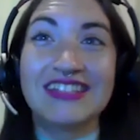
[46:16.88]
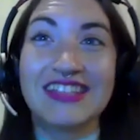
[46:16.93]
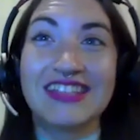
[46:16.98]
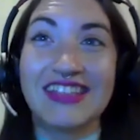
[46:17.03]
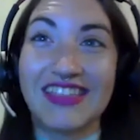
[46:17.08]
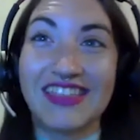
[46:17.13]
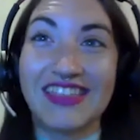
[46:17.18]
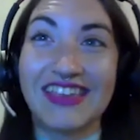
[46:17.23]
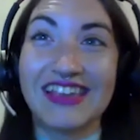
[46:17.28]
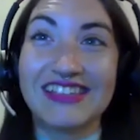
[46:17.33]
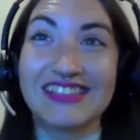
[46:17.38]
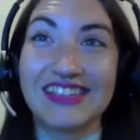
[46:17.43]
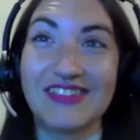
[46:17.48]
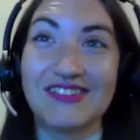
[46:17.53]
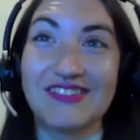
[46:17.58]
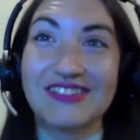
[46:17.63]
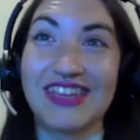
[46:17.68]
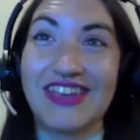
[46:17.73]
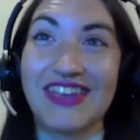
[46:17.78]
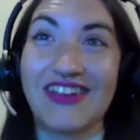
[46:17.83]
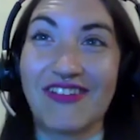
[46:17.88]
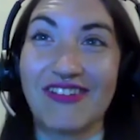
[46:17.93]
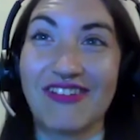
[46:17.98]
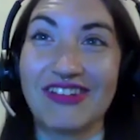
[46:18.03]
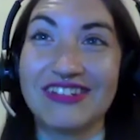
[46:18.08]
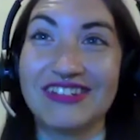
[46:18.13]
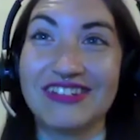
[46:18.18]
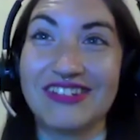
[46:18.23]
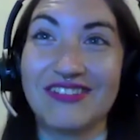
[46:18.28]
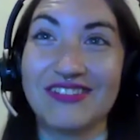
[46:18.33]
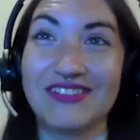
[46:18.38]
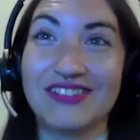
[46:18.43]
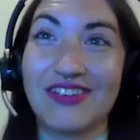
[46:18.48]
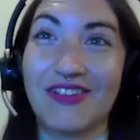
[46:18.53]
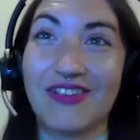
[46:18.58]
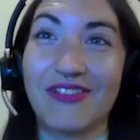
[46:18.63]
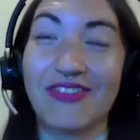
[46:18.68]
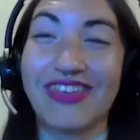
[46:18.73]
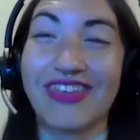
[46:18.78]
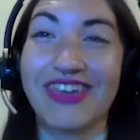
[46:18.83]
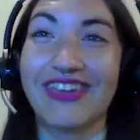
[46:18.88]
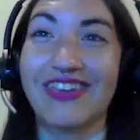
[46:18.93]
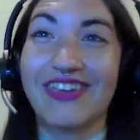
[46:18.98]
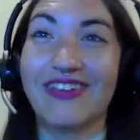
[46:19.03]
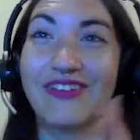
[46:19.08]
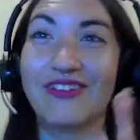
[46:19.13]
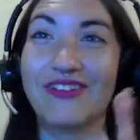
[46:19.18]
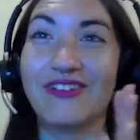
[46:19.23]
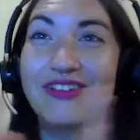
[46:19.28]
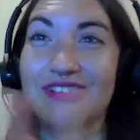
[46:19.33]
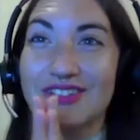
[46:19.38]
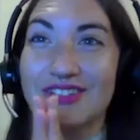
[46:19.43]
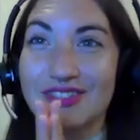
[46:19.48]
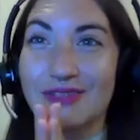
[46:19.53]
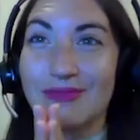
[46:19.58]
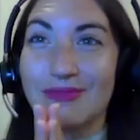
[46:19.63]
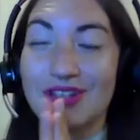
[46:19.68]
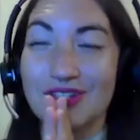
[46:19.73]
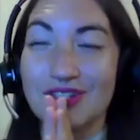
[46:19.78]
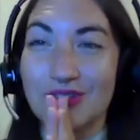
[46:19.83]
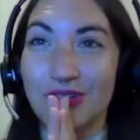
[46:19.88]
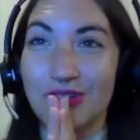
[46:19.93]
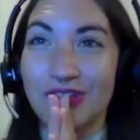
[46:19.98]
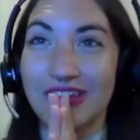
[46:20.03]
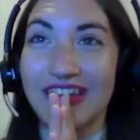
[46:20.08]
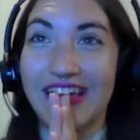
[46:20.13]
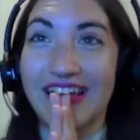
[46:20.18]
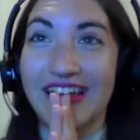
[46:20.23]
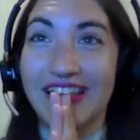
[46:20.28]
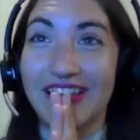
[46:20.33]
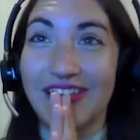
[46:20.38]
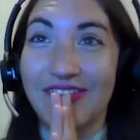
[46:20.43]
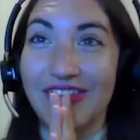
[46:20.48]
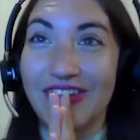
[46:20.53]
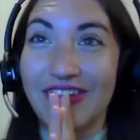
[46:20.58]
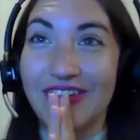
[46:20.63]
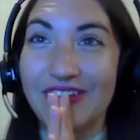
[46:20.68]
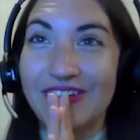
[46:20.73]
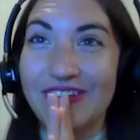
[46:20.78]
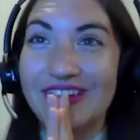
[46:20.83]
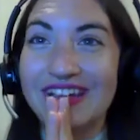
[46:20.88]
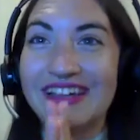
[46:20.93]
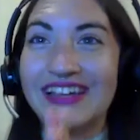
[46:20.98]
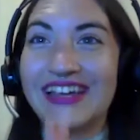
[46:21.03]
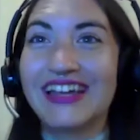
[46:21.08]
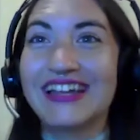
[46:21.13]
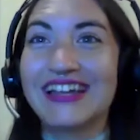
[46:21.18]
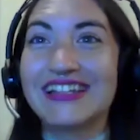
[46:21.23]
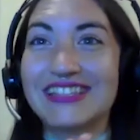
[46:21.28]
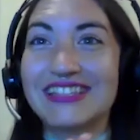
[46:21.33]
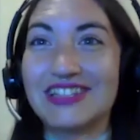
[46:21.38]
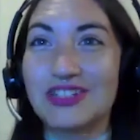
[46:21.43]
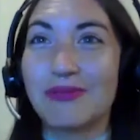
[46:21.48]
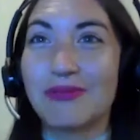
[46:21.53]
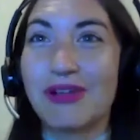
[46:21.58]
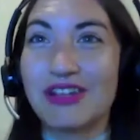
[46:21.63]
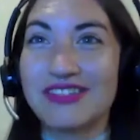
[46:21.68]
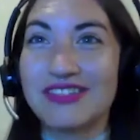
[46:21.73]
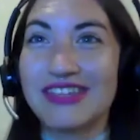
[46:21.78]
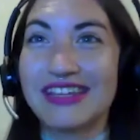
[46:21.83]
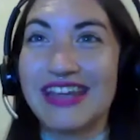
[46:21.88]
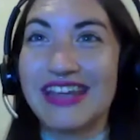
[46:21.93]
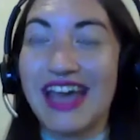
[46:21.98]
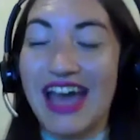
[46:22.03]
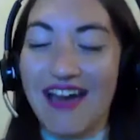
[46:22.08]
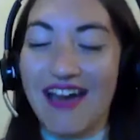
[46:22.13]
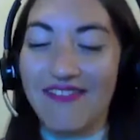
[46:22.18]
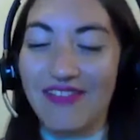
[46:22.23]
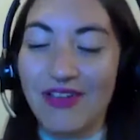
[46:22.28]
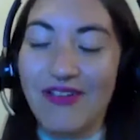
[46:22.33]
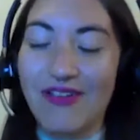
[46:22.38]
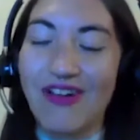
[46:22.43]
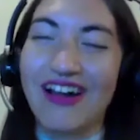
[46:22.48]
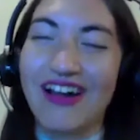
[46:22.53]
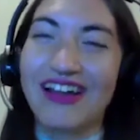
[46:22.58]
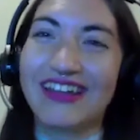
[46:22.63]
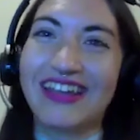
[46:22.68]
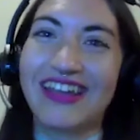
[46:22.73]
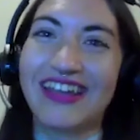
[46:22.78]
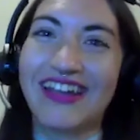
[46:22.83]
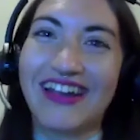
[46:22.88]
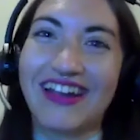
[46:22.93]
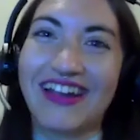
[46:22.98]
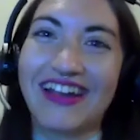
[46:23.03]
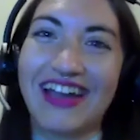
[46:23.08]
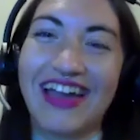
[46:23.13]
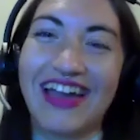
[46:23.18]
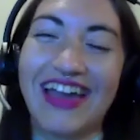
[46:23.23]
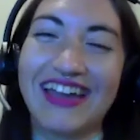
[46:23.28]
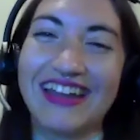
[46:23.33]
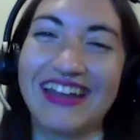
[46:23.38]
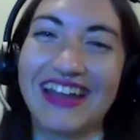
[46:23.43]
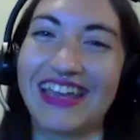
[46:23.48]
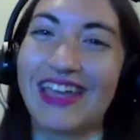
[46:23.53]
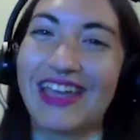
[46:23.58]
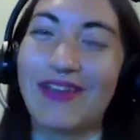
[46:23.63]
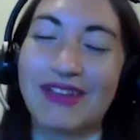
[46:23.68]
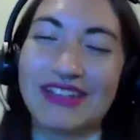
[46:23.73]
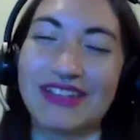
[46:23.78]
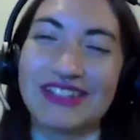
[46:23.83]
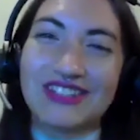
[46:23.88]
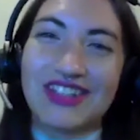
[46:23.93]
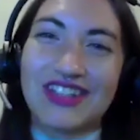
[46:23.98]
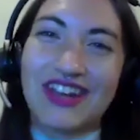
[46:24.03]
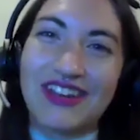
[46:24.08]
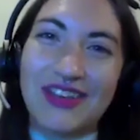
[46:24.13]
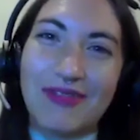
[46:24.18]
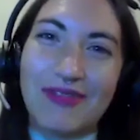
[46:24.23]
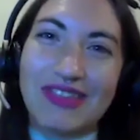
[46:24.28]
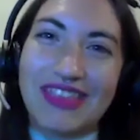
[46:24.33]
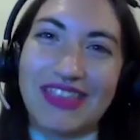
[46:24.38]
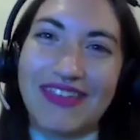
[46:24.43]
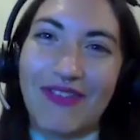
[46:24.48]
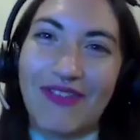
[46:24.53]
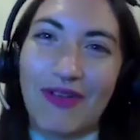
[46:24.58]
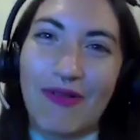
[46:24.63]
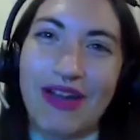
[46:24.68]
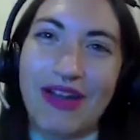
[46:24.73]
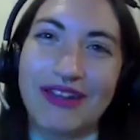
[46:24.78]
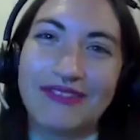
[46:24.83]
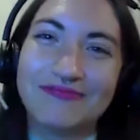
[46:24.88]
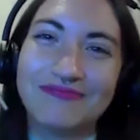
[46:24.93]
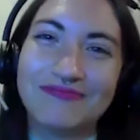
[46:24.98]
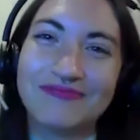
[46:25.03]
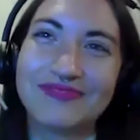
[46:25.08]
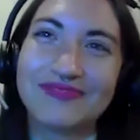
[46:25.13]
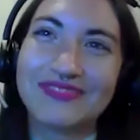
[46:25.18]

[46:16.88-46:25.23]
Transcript: to the things that you say you're going to do. So thank you so much, Shulie. I love you. And it's such a blessing to have you on here. And I can't wait to share you with everyone.